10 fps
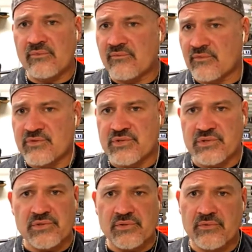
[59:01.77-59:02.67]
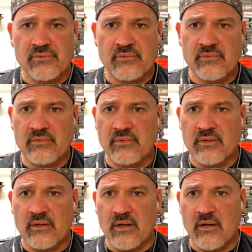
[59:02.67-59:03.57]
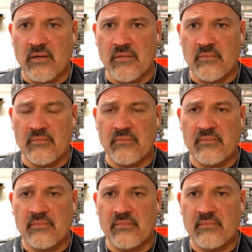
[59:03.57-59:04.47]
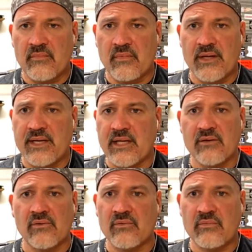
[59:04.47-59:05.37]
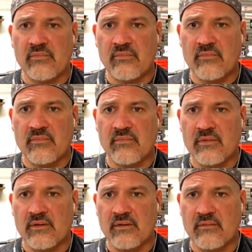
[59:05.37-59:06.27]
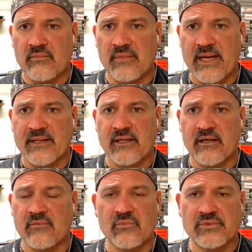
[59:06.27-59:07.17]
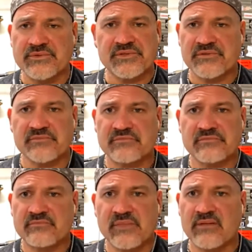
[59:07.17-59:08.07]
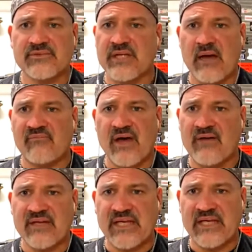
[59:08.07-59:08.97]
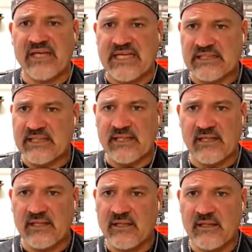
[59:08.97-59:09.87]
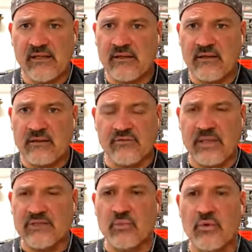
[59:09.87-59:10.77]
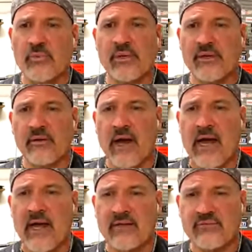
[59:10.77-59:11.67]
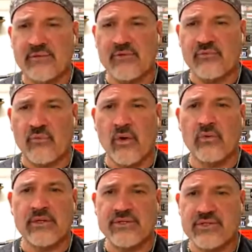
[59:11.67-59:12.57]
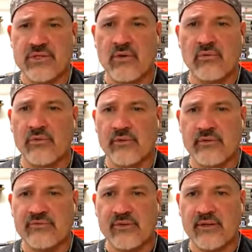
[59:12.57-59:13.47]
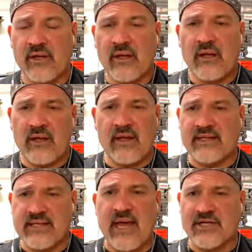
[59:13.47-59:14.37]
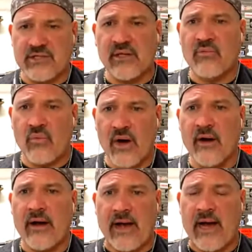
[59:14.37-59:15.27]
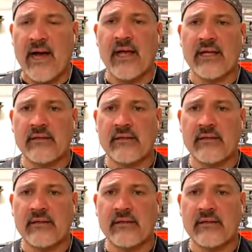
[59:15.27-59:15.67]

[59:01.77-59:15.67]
for sure. Um, but Neil um, back then was he was top five easily. Those big swooping grinds with those hmm. rolling shoulders, and that's actually where I